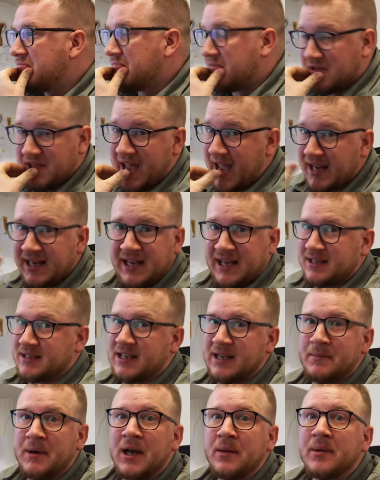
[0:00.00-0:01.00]
The head
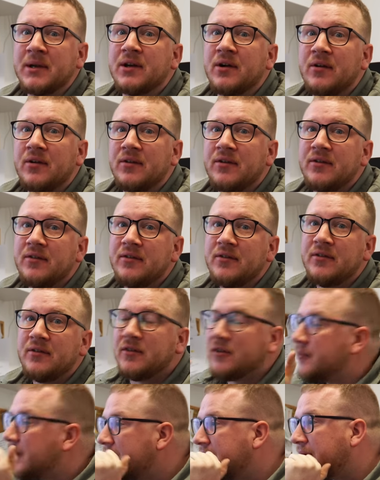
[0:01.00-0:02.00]
gasket might be gone.
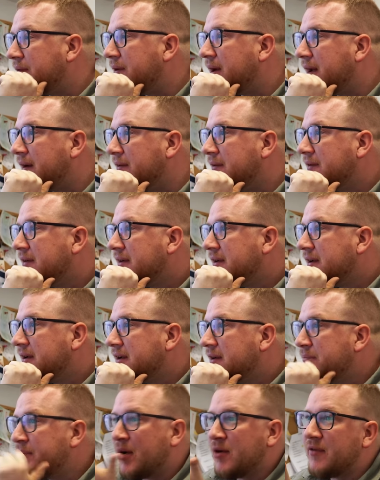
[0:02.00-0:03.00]
We don't know.
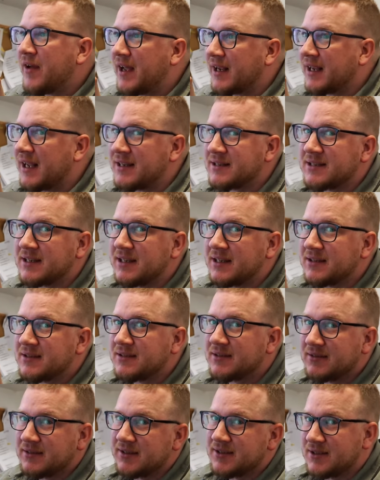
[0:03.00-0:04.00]
Both head
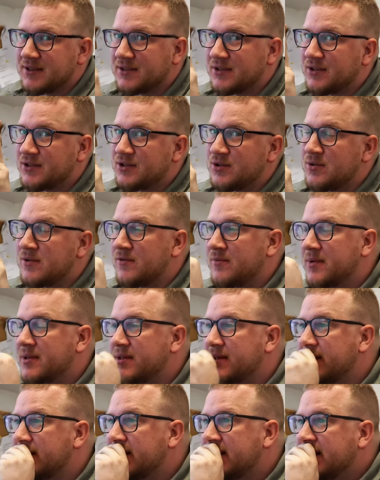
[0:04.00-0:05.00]
gaskets, because it's got two of them,
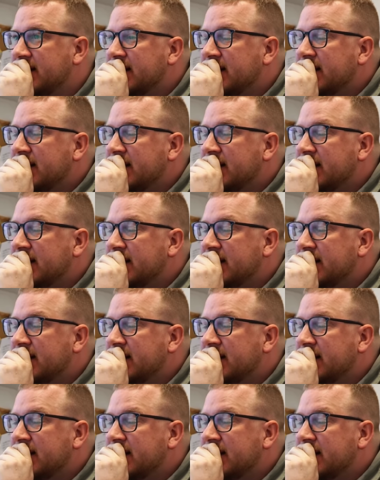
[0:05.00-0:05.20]
hasn't it?